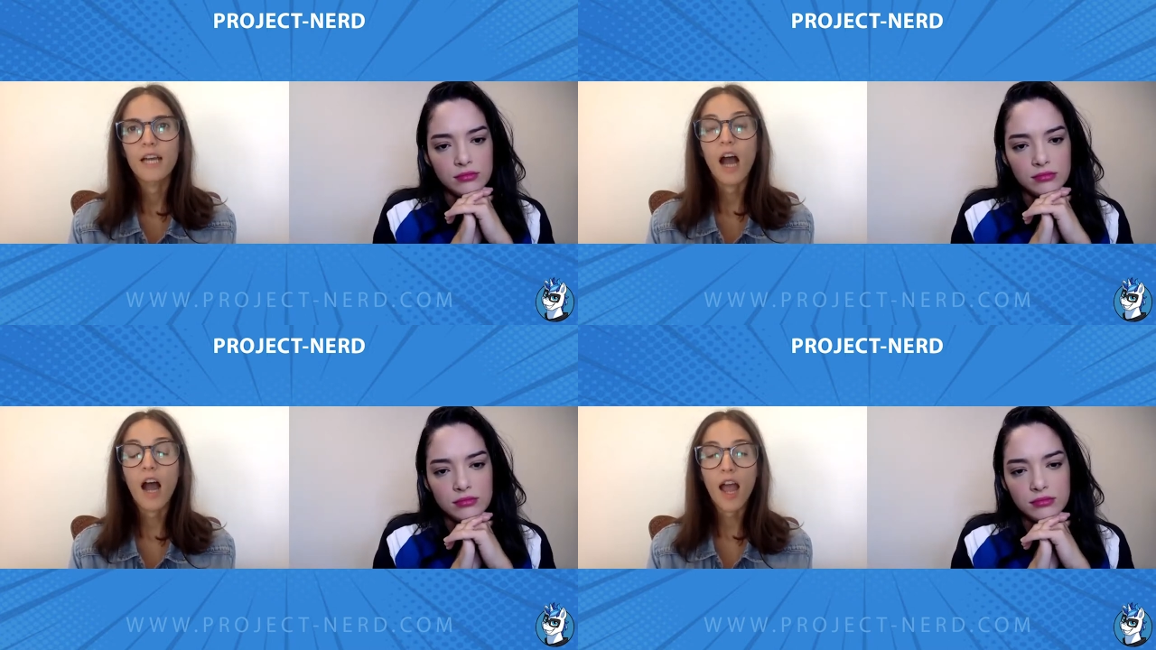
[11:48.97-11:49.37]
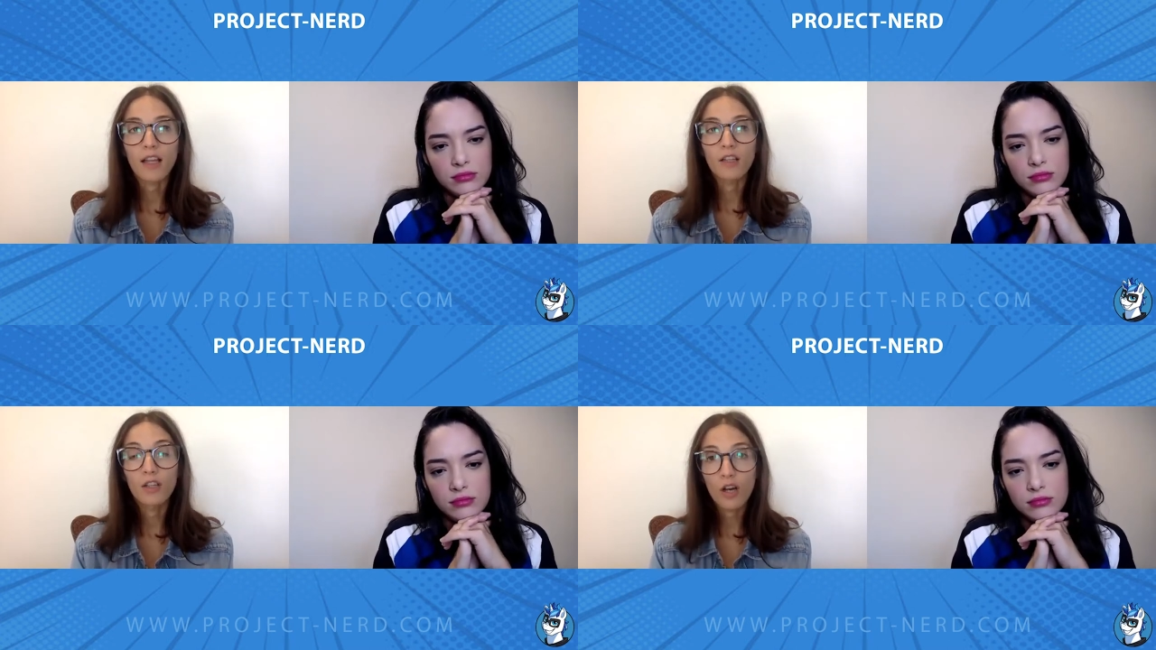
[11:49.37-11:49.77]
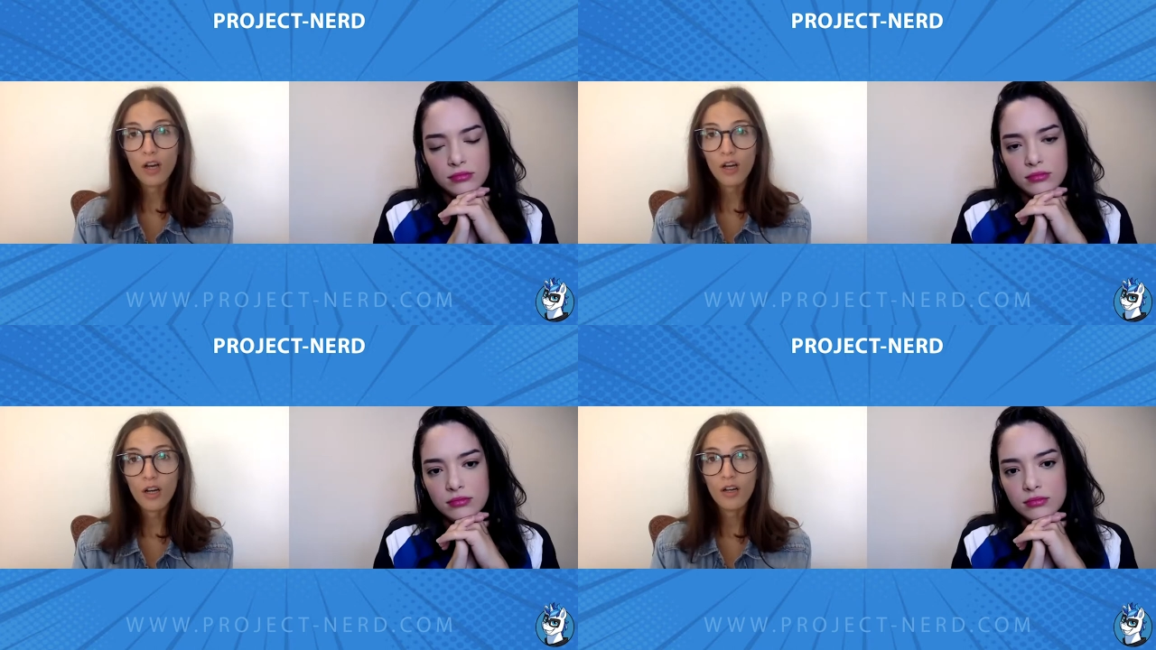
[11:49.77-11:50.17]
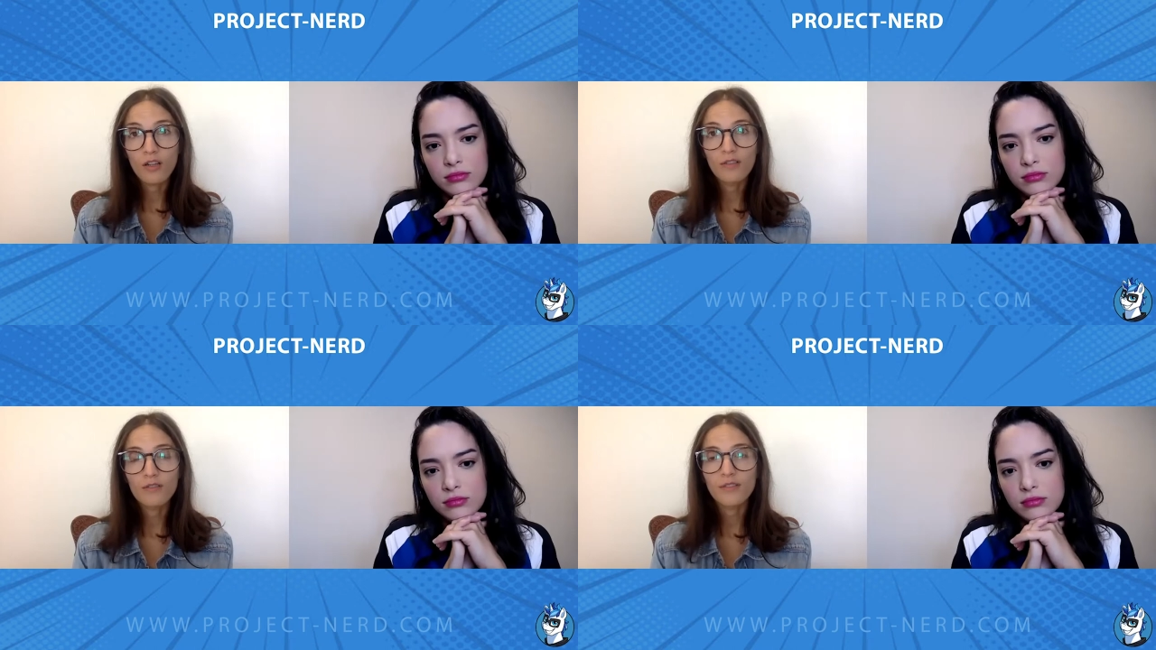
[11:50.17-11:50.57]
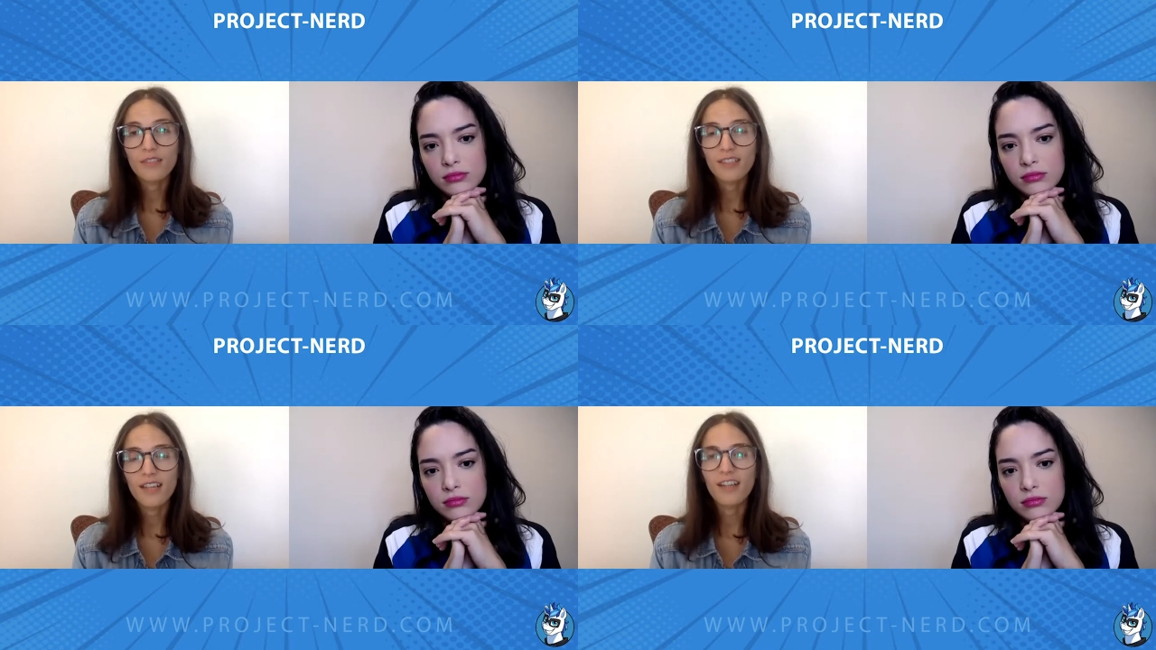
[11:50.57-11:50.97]
Speaker 1: I love,
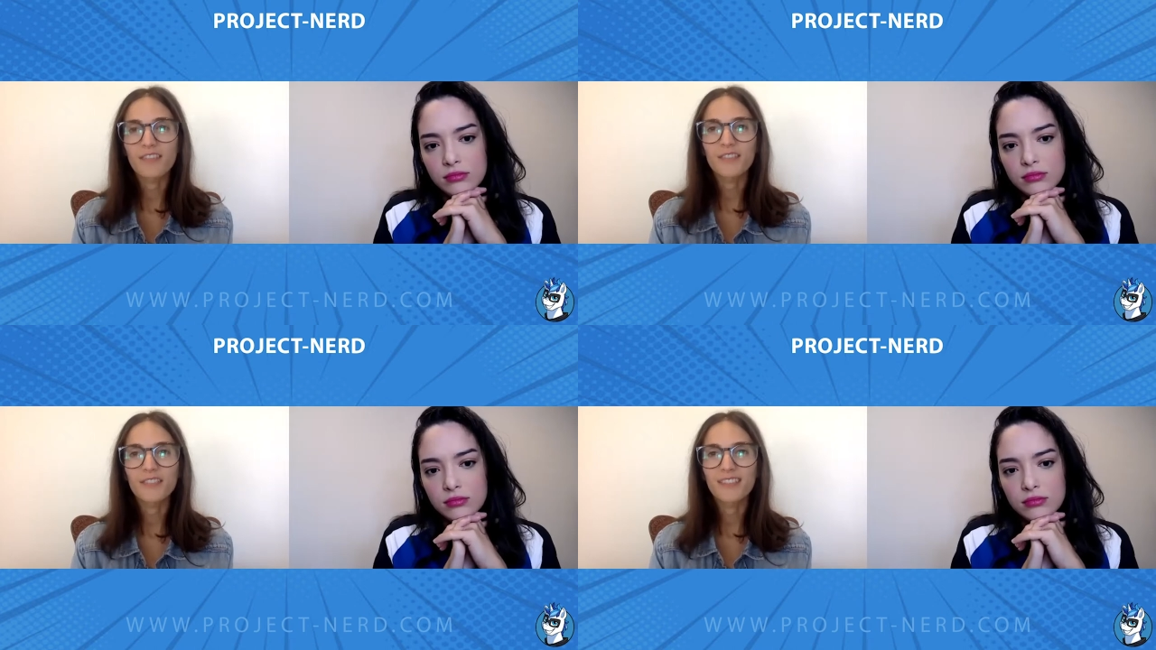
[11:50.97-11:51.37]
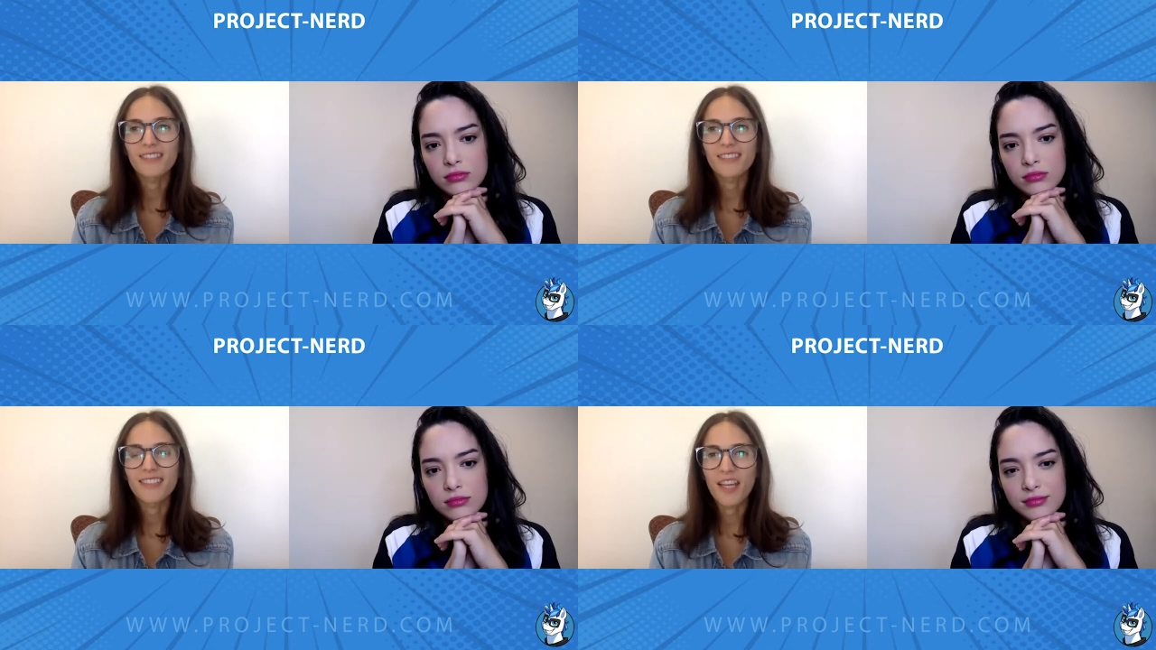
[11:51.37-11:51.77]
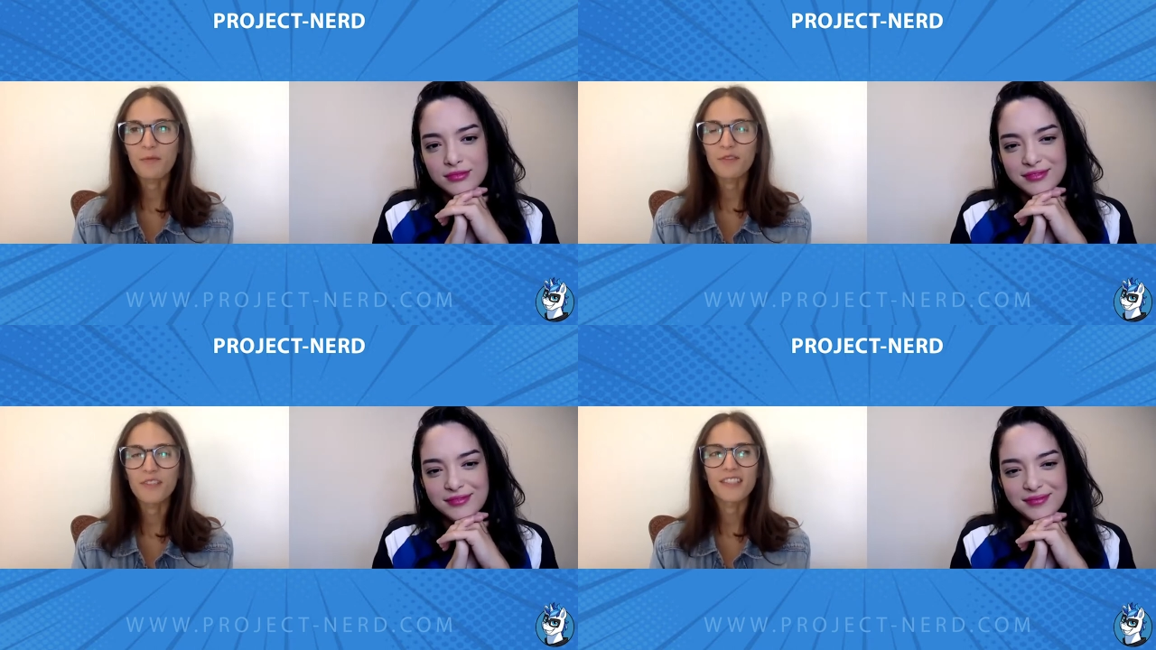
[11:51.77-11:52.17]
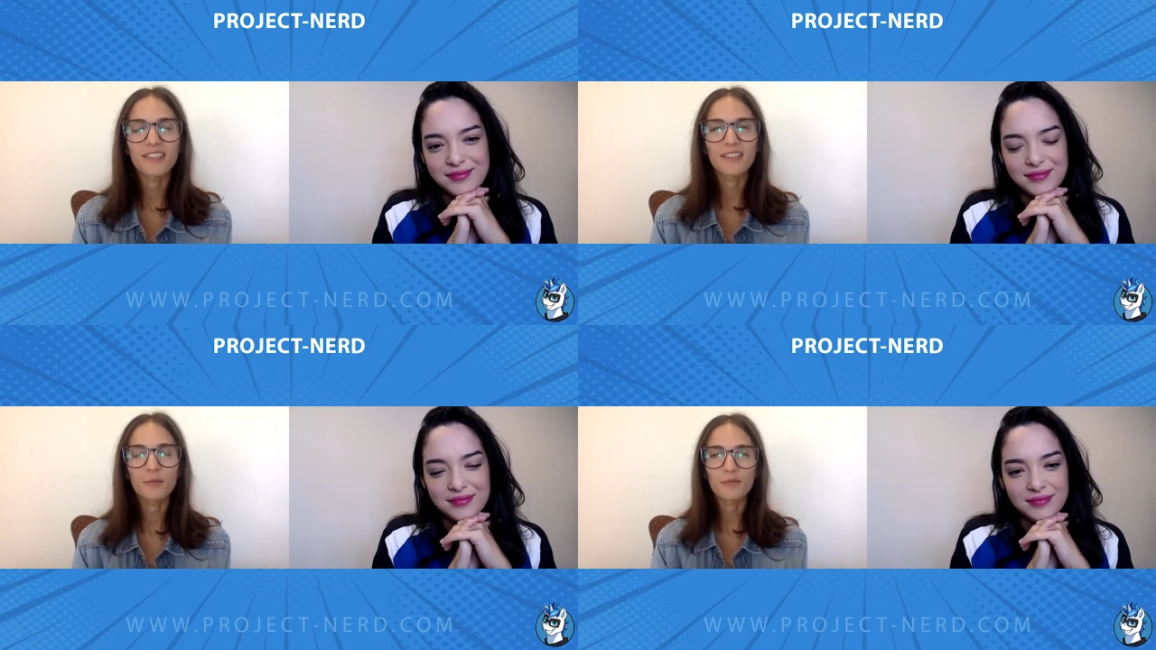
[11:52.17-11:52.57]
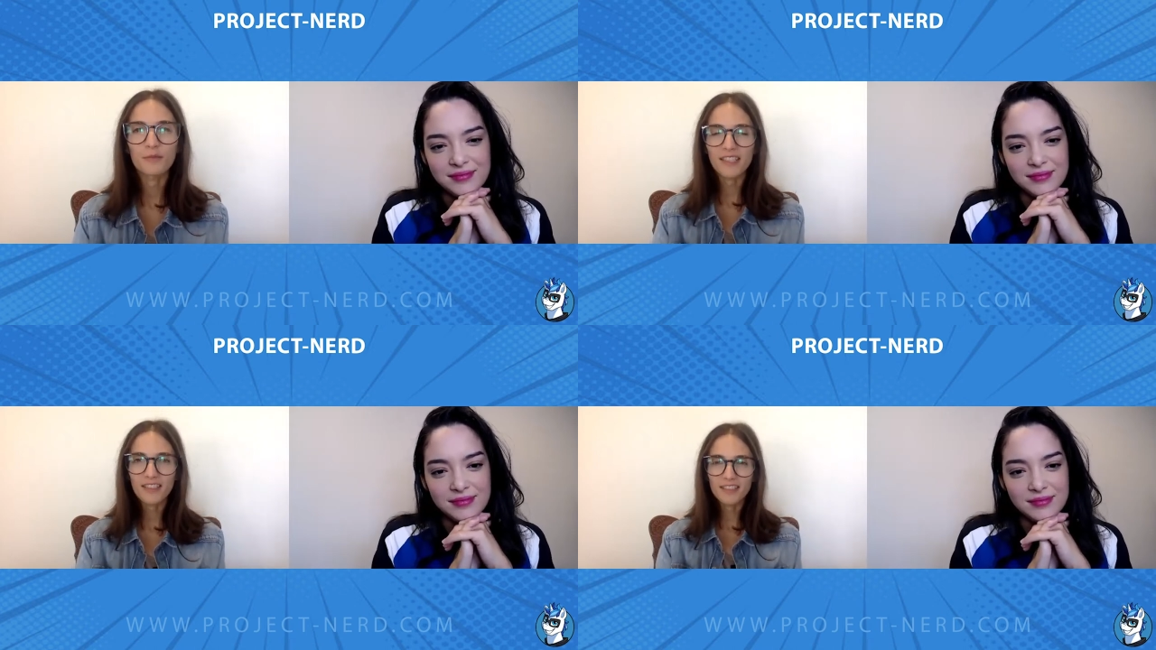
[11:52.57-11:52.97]
the name of it's on the tip of
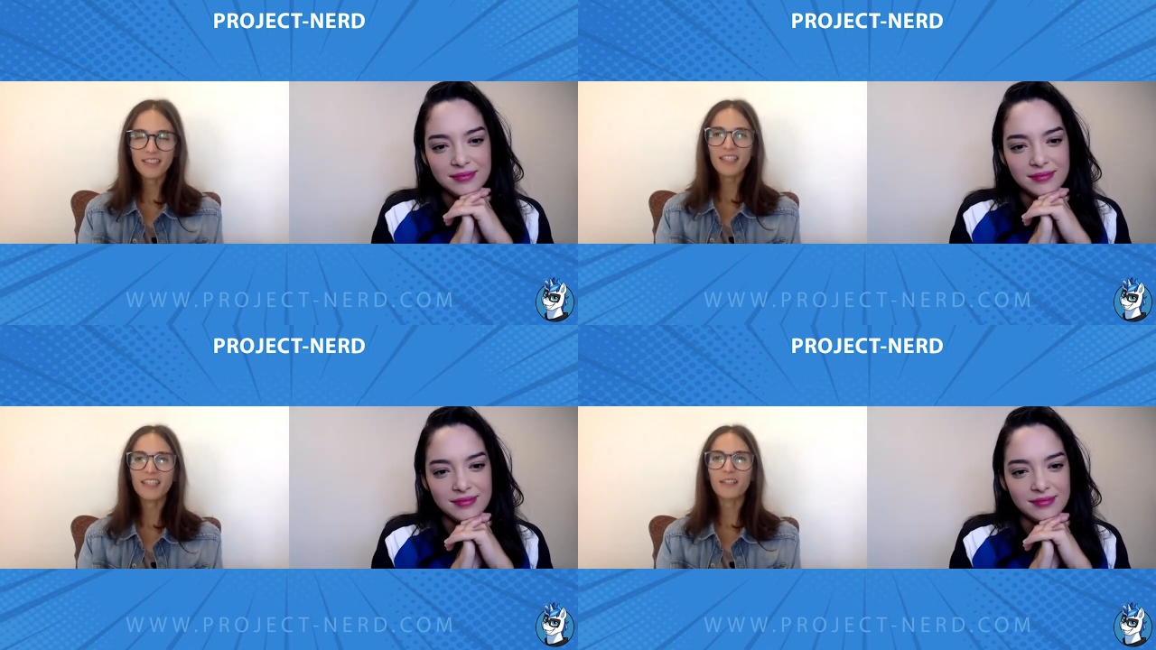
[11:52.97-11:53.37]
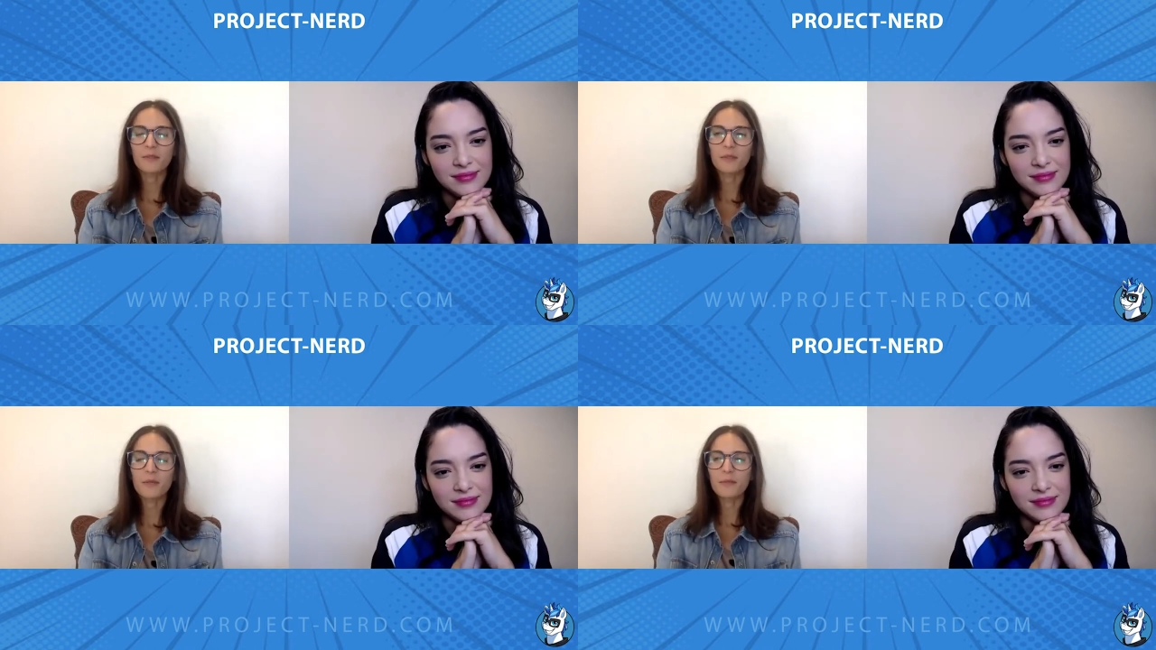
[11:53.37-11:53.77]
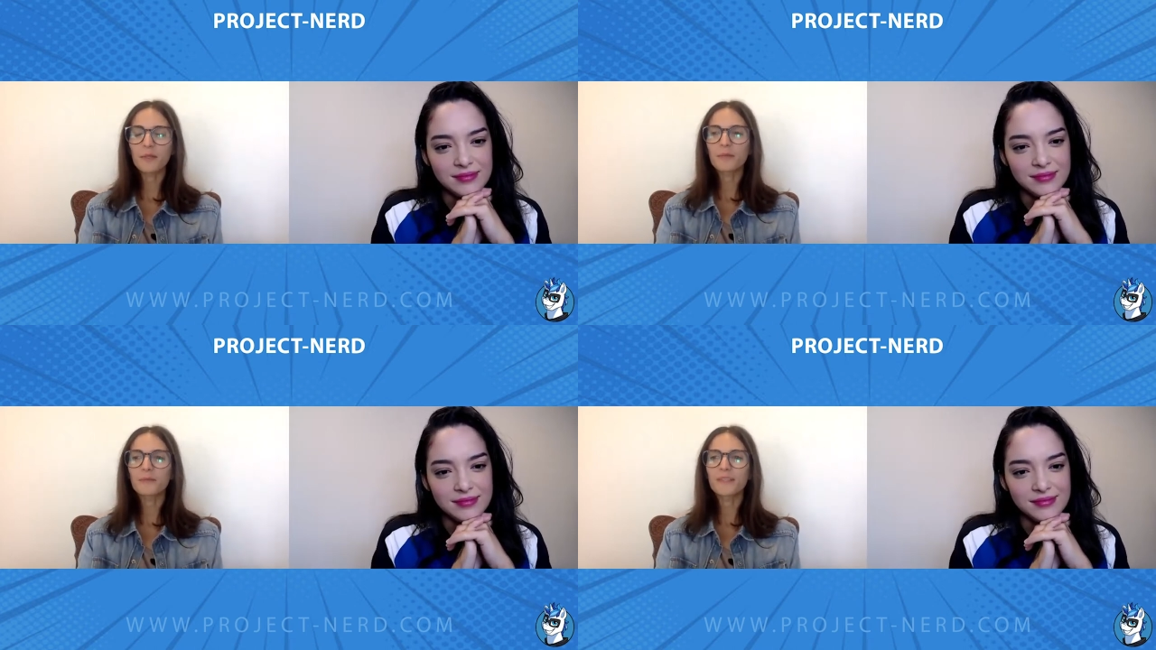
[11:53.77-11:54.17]
my tongue, I can't remember.